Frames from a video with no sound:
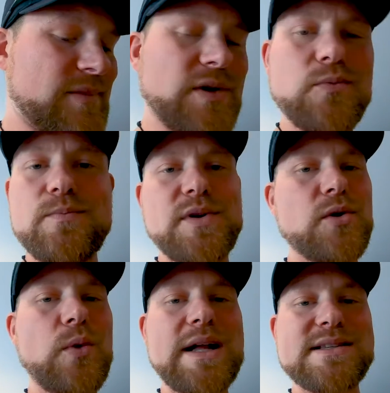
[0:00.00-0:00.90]
your
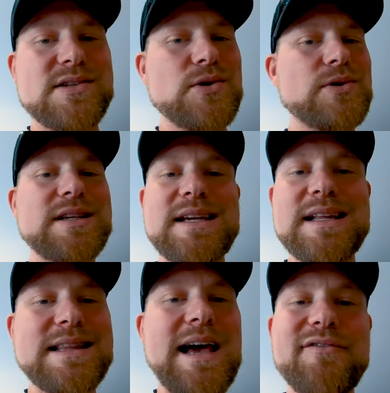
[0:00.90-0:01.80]
wetsuit to
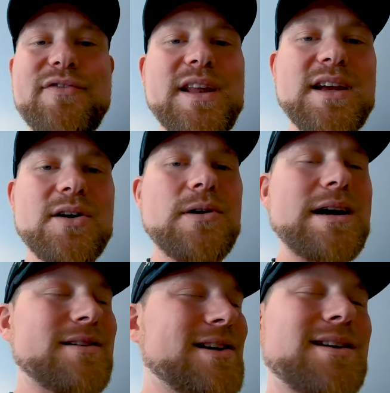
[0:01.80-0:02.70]
get that fitting
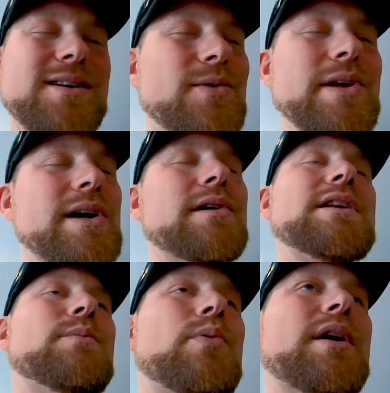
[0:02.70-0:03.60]
correctly. You really don't
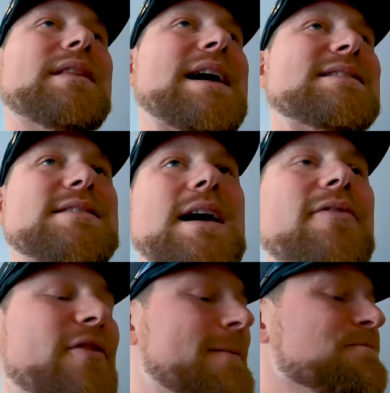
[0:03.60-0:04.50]
need to bring that
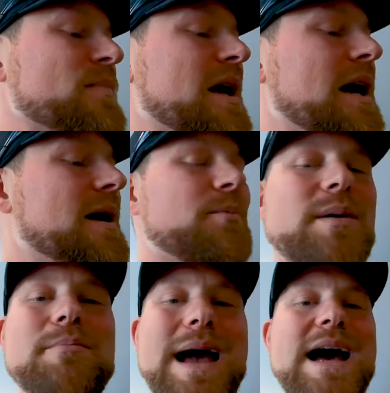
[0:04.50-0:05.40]
stuff.
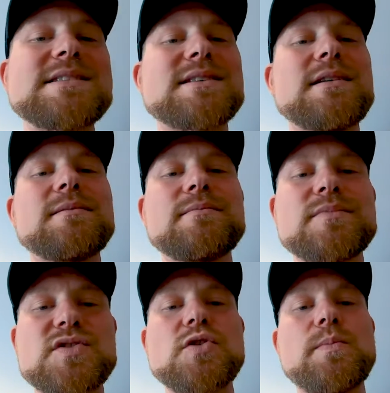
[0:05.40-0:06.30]
But mask,
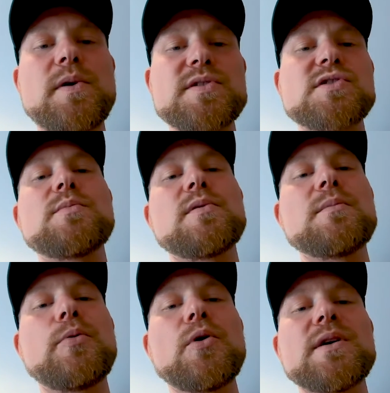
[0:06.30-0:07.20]
super
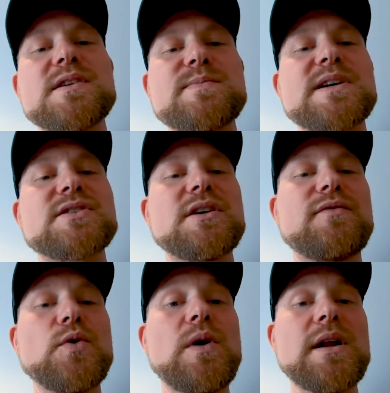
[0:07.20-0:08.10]
important, especially
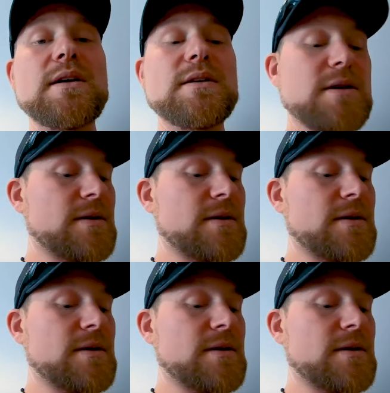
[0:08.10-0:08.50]
if you want